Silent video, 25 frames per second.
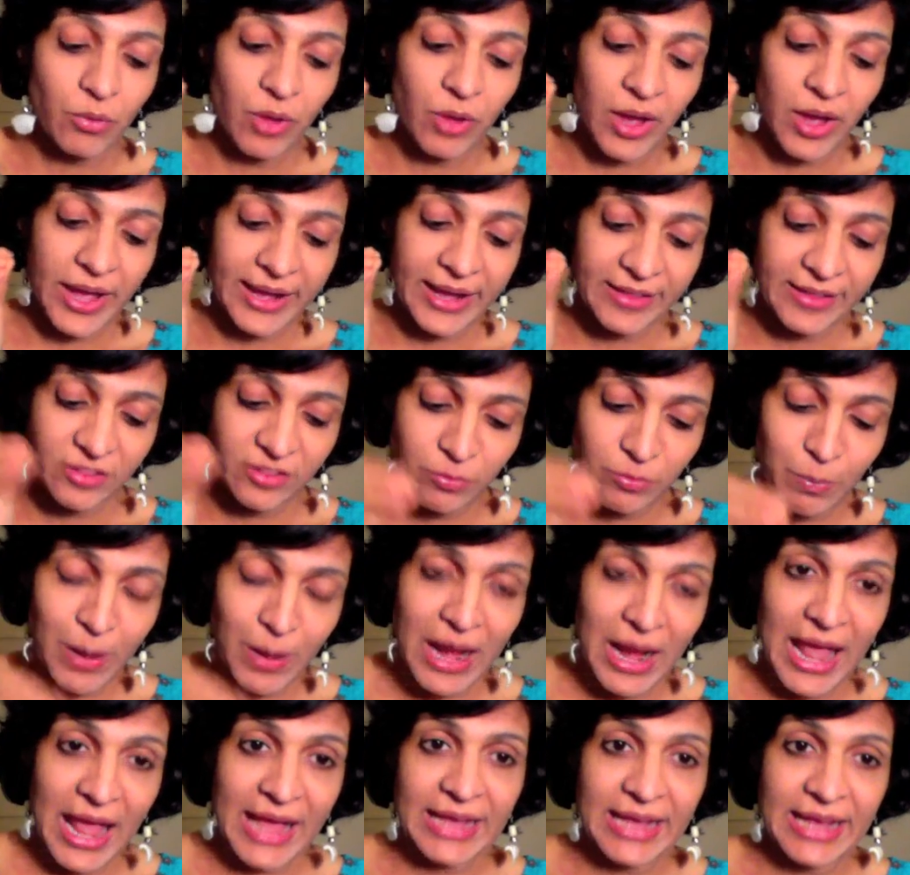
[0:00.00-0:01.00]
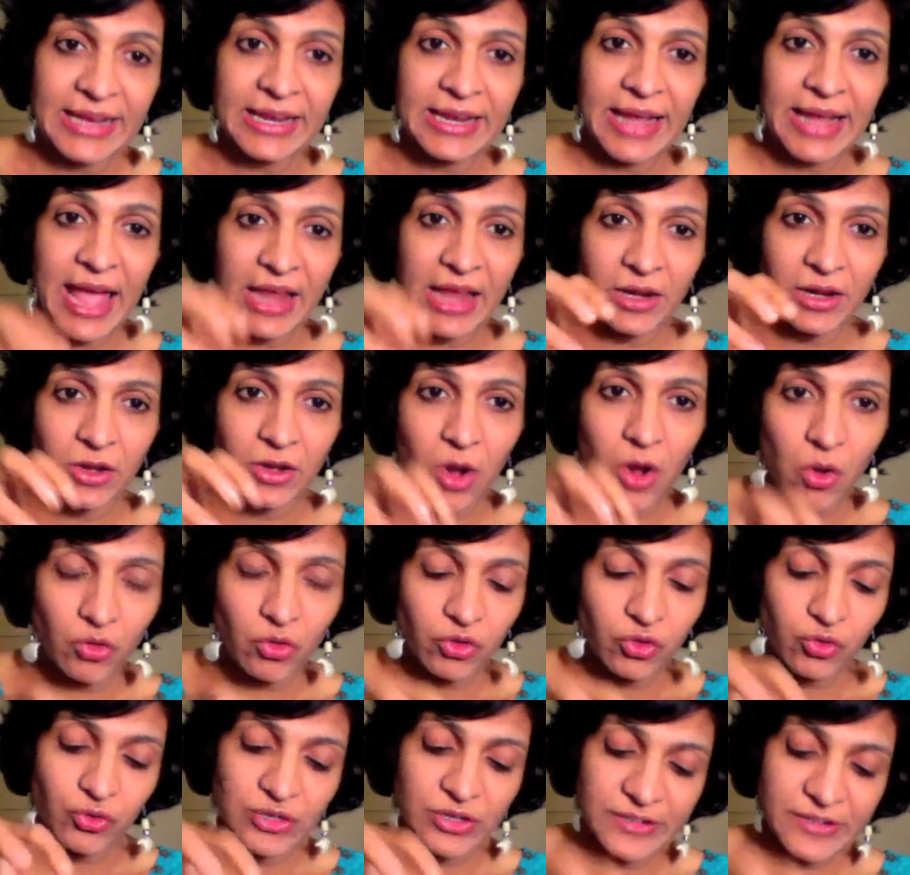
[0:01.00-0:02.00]
explain and go
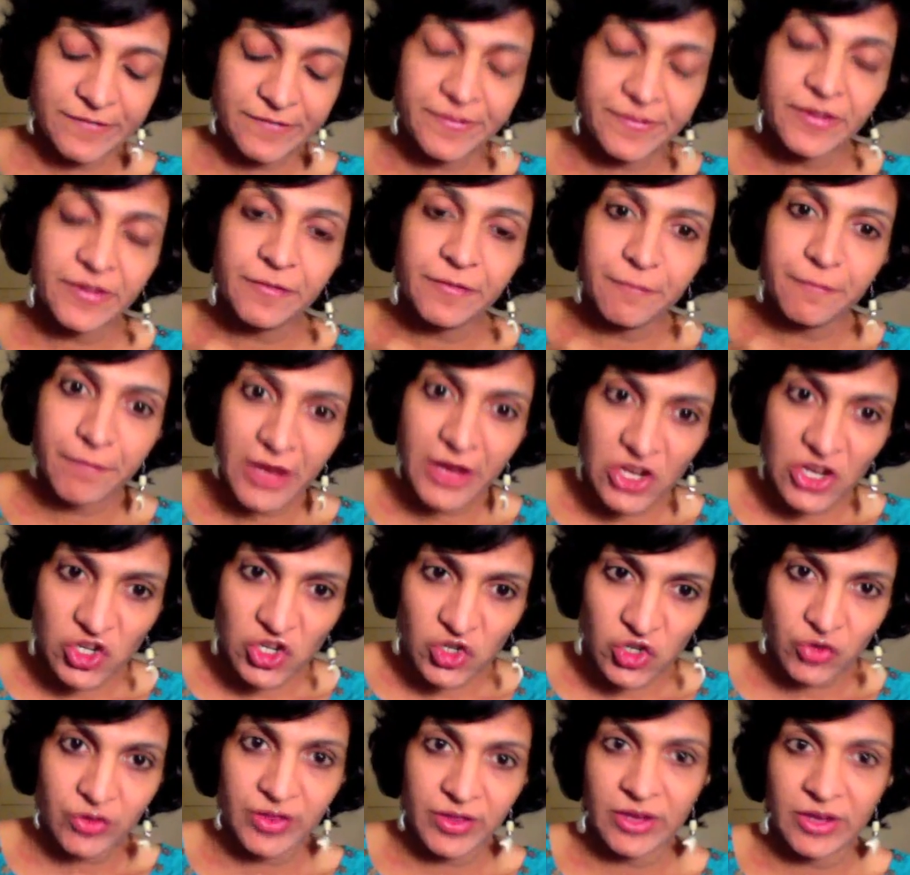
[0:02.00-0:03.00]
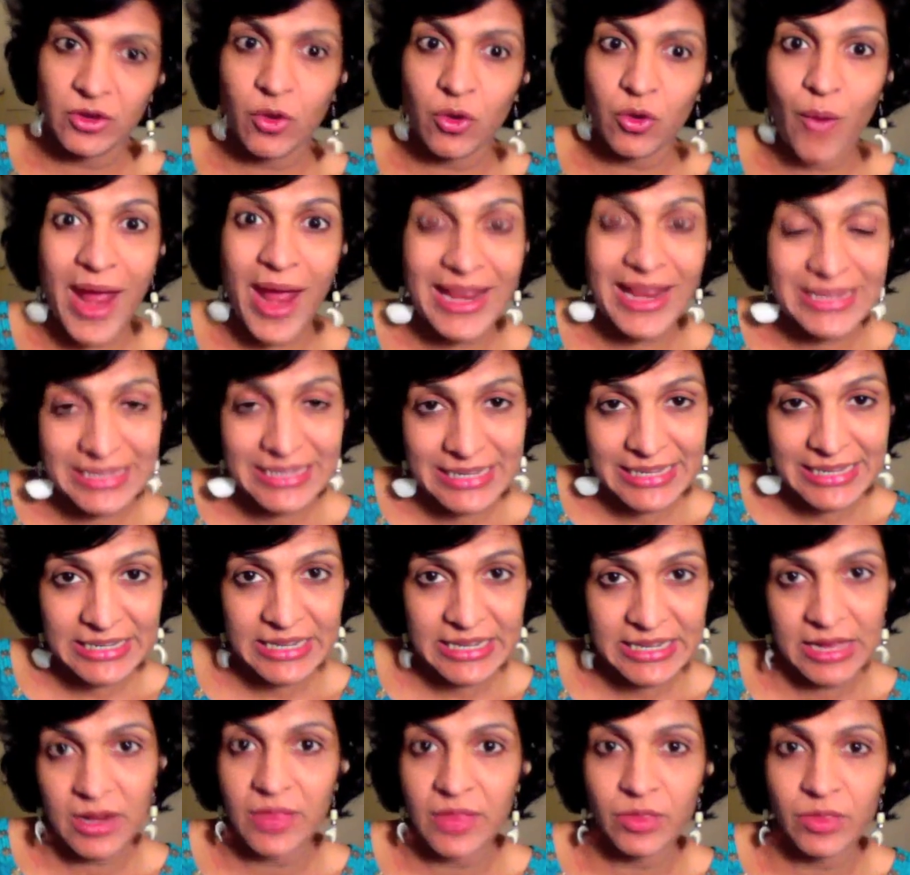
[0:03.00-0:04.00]
through different features in great
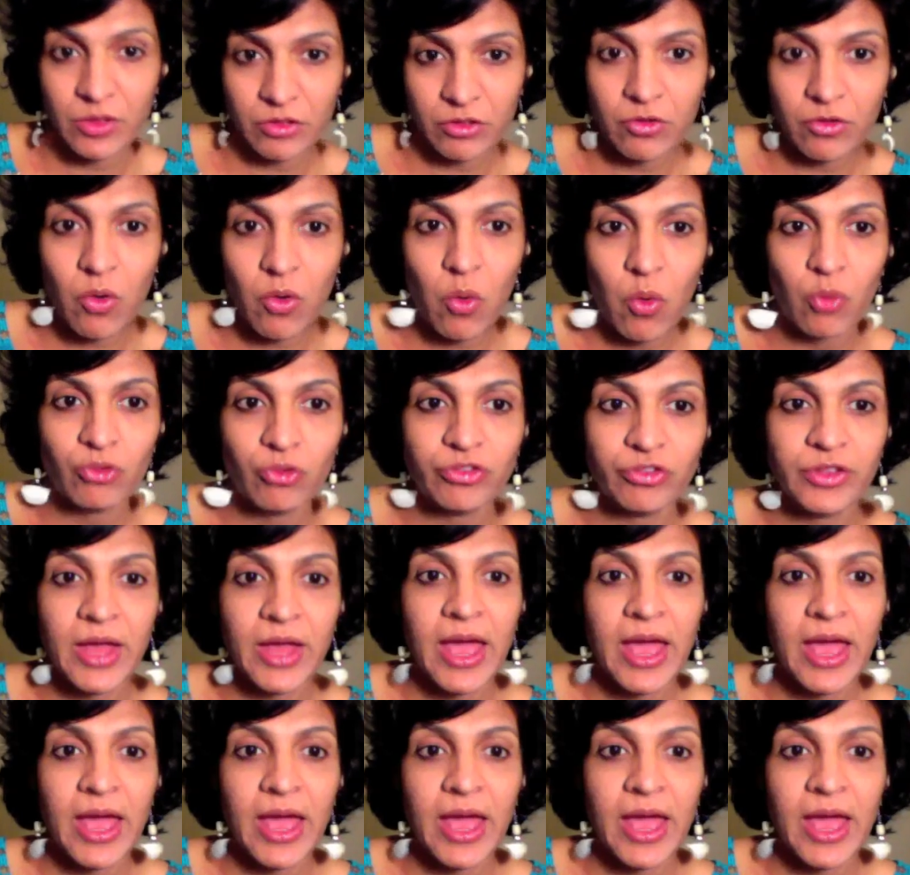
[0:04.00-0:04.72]
detail in this course,